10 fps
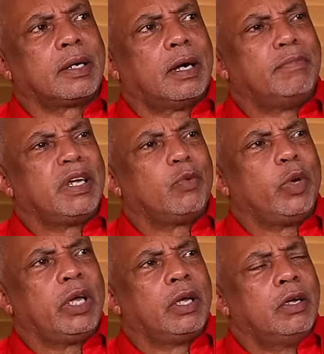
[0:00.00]
I mean,
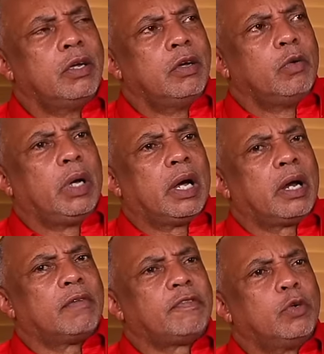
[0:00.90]
we
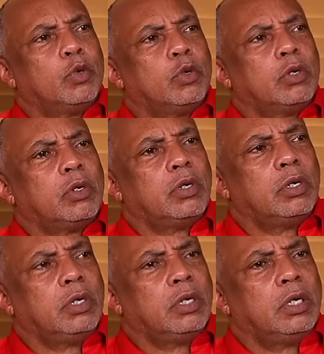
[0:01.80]
had a few
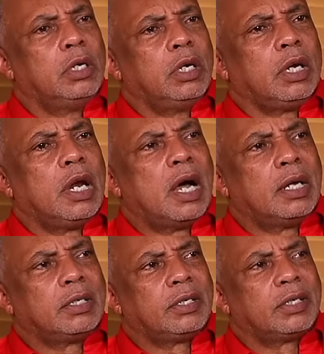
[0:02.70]

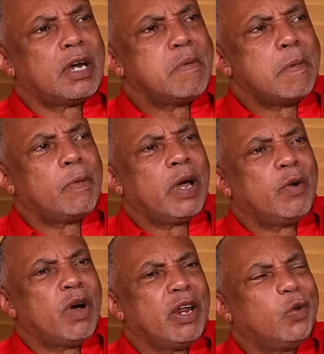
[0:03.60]
dances. I remember we
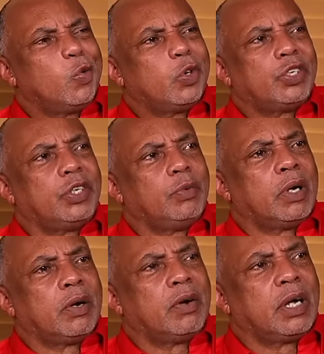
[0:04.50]
had one in Ochi,
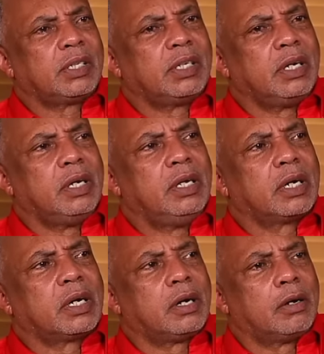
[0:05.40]
we had one at
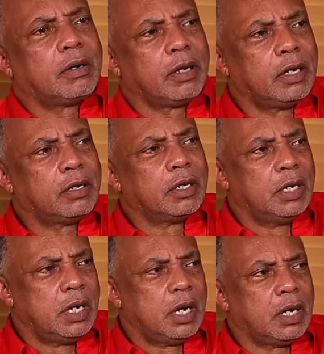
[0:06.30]
Sendeka, you know,
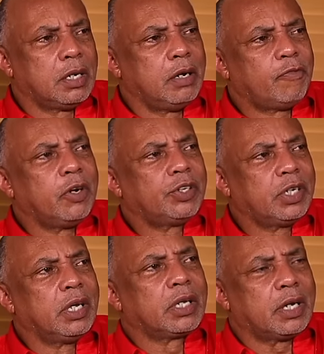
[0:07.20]
and different
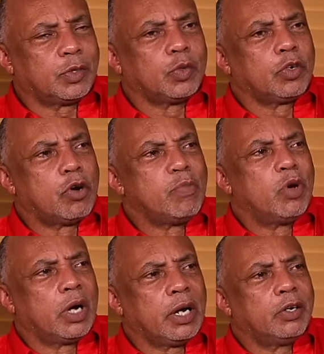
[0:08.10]
selectors would come
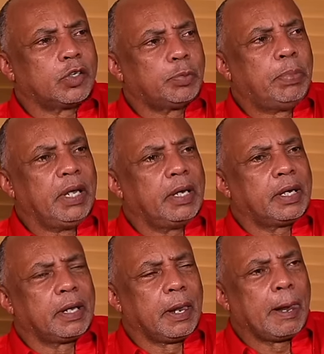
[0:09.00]
down and just
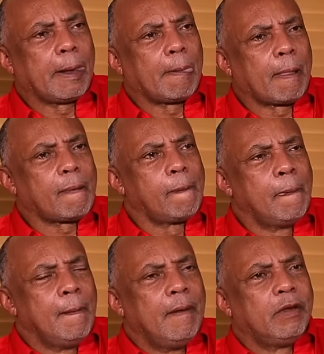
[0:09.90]
play, you know. But
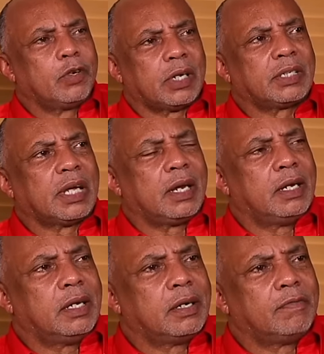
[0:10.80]
it was a sad
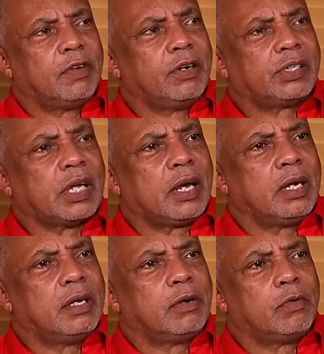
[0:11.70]
day, very sad day.